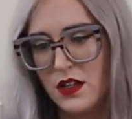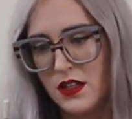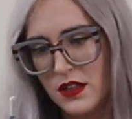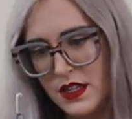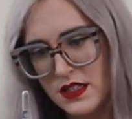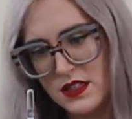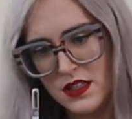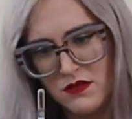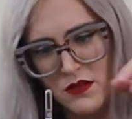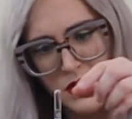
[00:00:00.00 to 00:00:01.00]
And let's
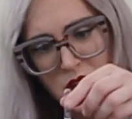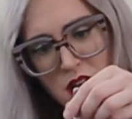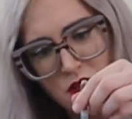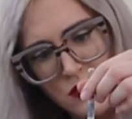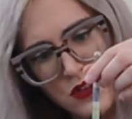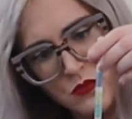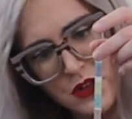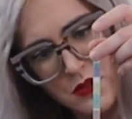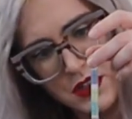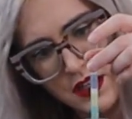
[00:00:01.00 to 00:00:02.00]
see what we have. Oh,
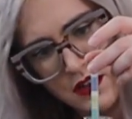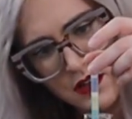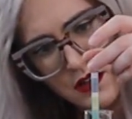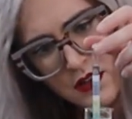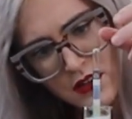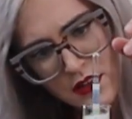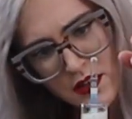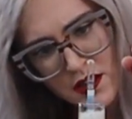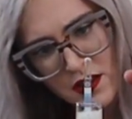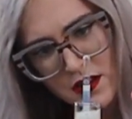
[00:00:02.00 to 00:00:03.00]
bubbly.
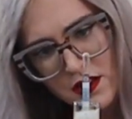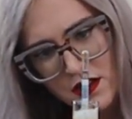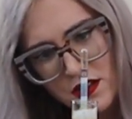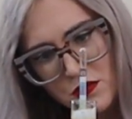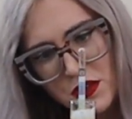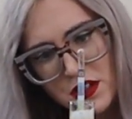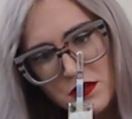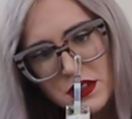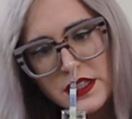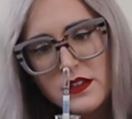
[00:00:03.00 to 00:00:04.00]

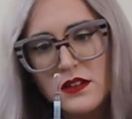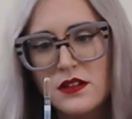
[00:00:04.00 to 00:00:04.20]
Bubbly.